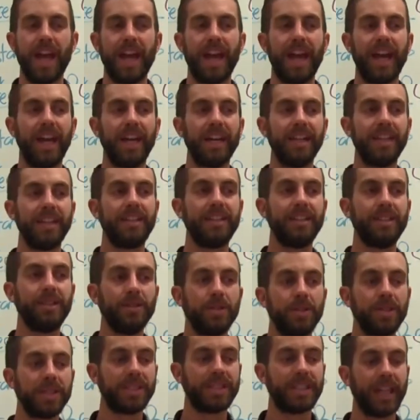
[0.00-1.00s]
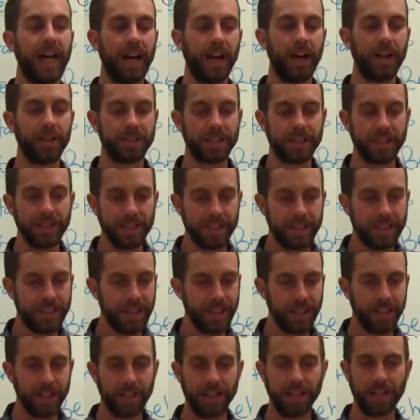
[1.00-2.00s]
And you could tell
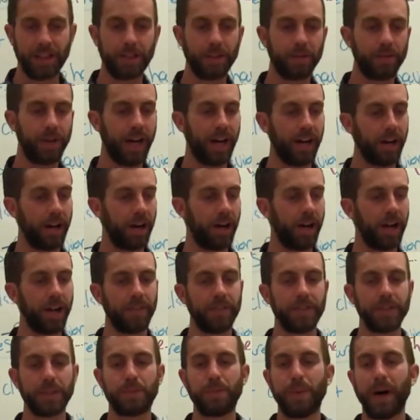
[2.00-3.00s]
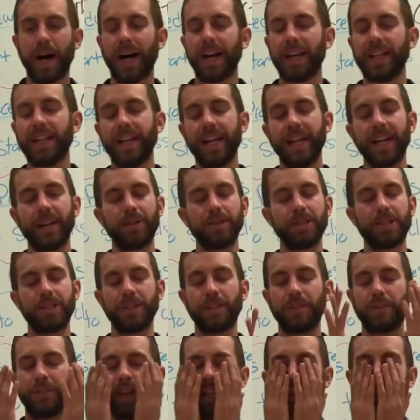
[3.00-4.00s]
sincerely throughout all of his body language,
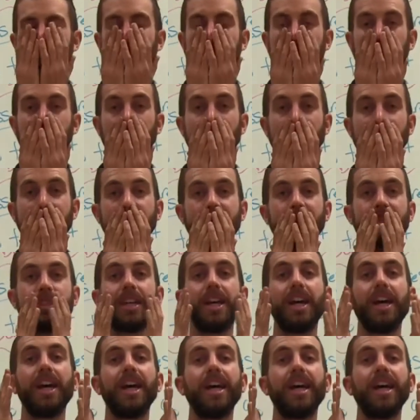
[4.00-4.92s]
his facial expressions,